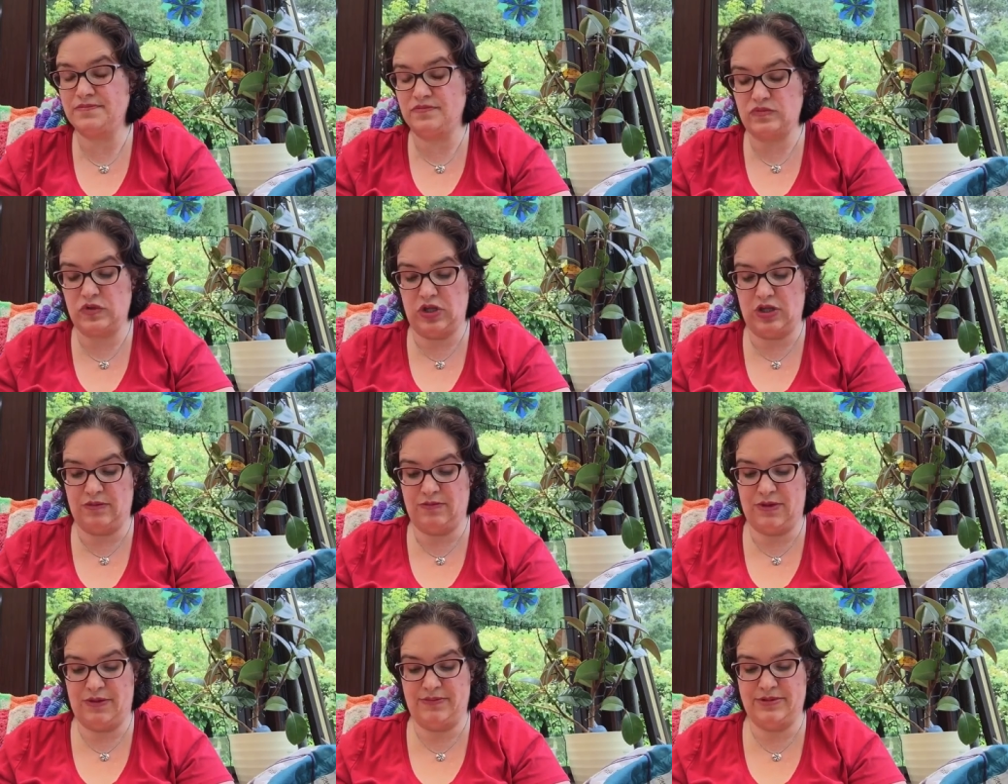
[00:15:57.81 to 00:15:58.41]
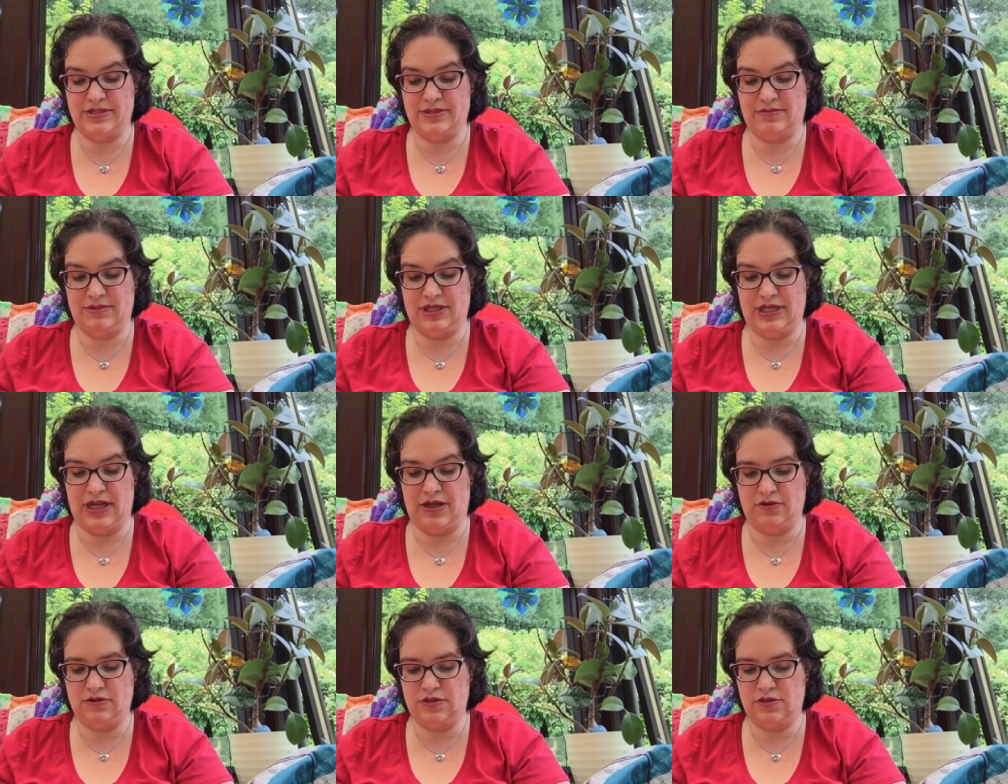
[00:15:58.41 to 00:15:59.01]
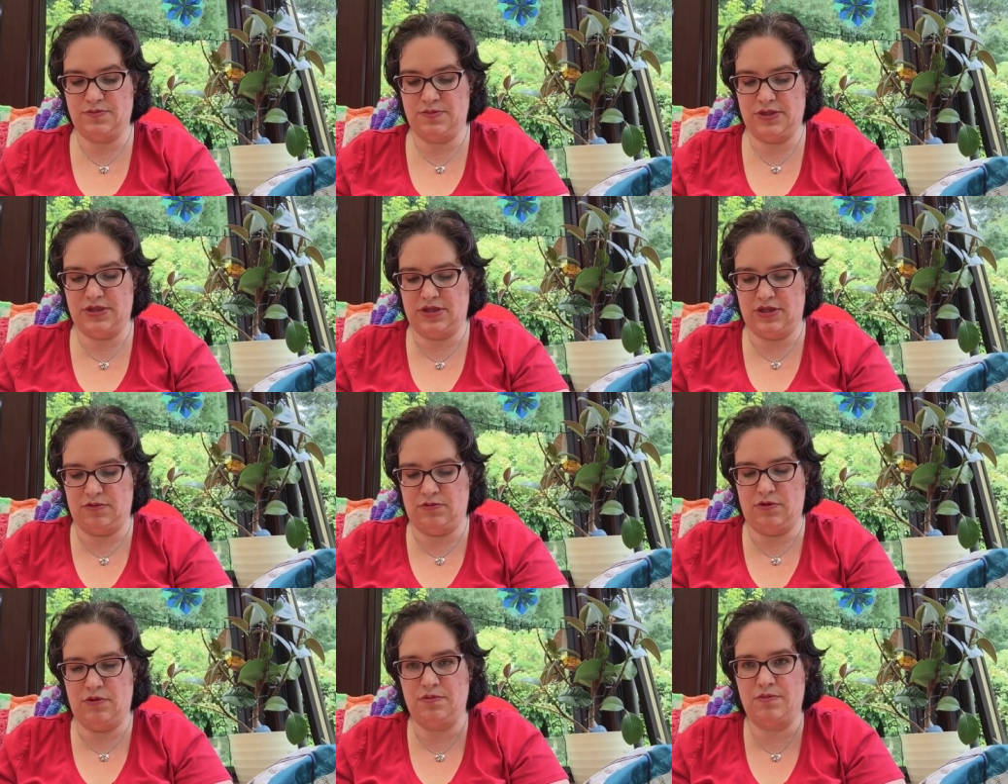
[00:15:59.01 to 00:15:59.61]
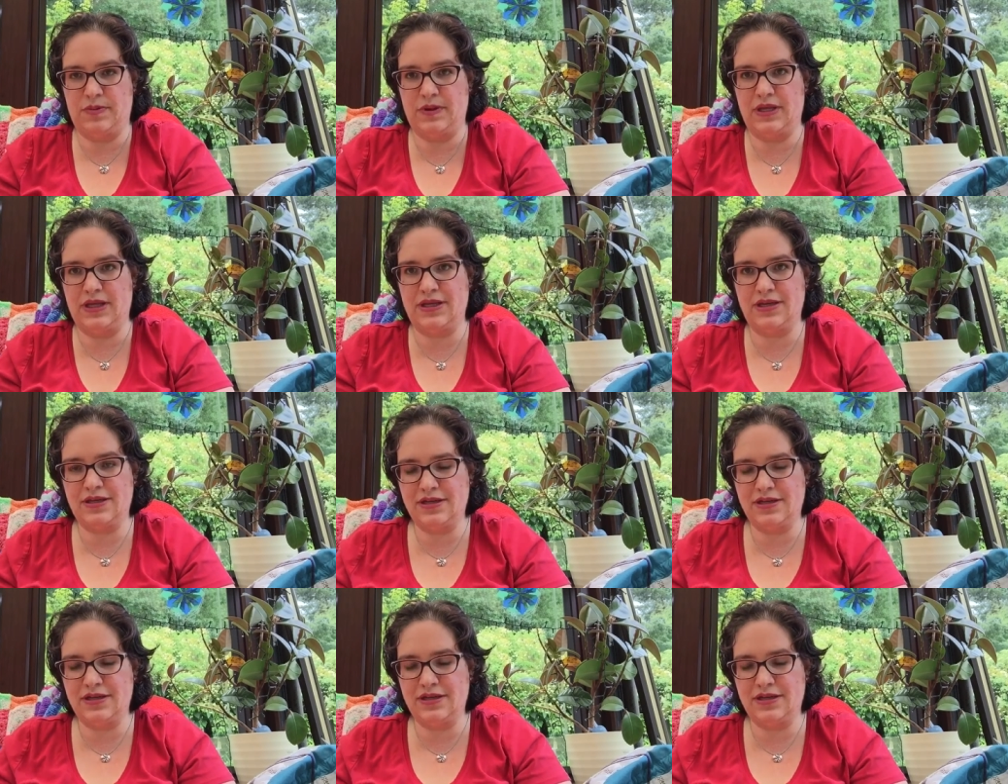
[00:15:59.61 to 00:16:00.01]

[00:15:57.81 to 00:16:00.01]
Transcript: There may be something else, but there won't be.